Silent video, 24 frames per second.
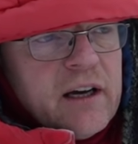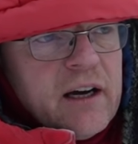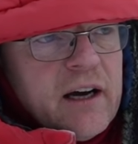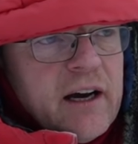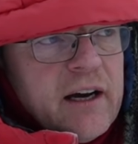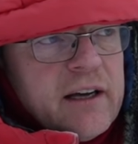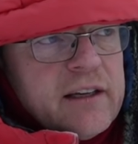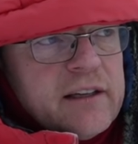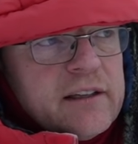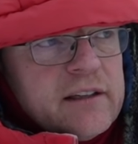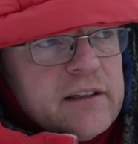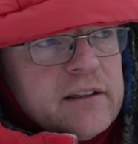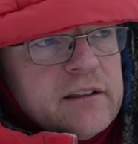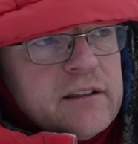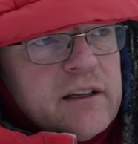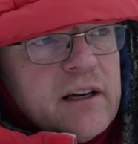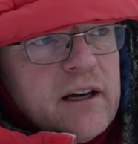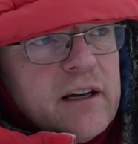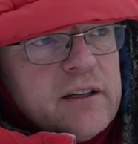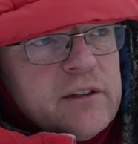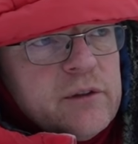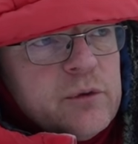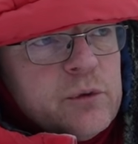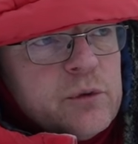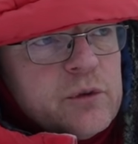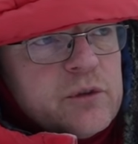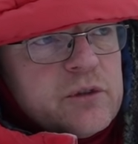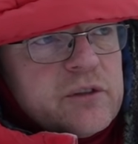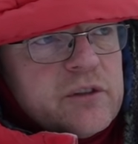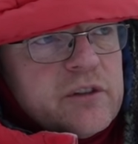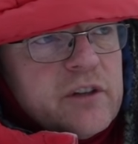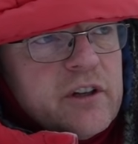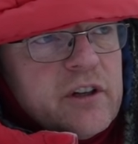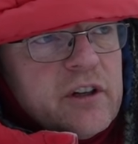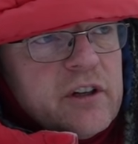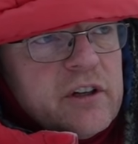I use
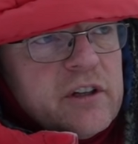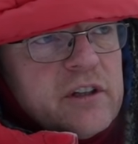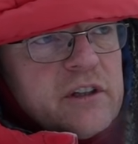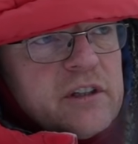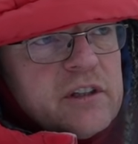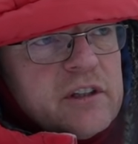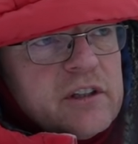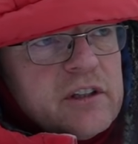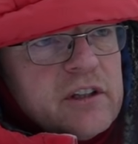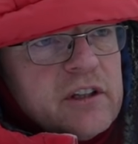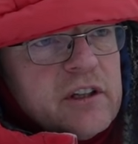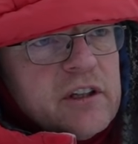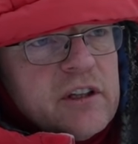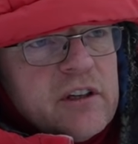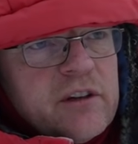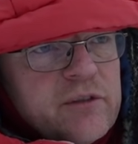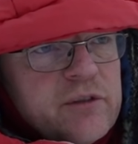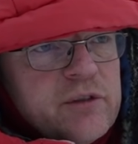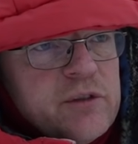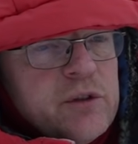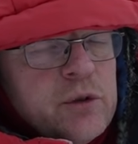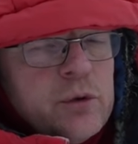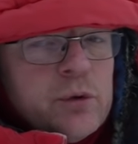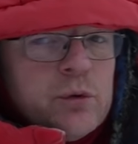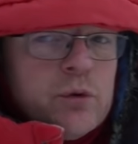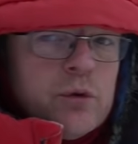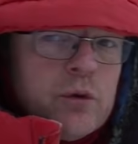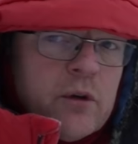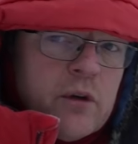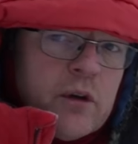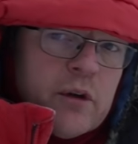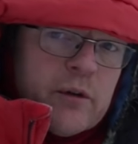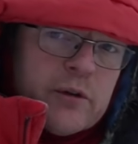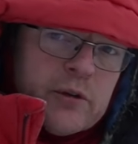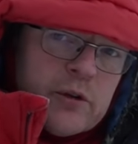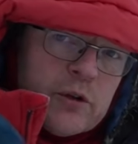the
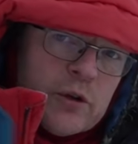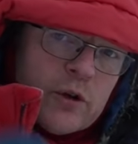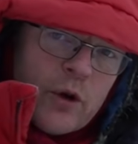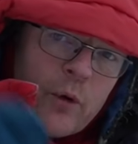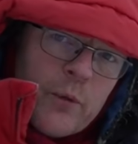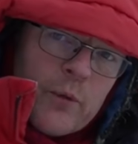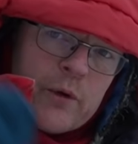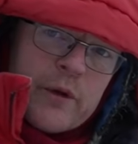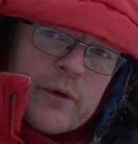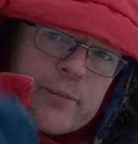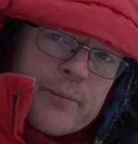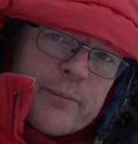fuel, you know, with the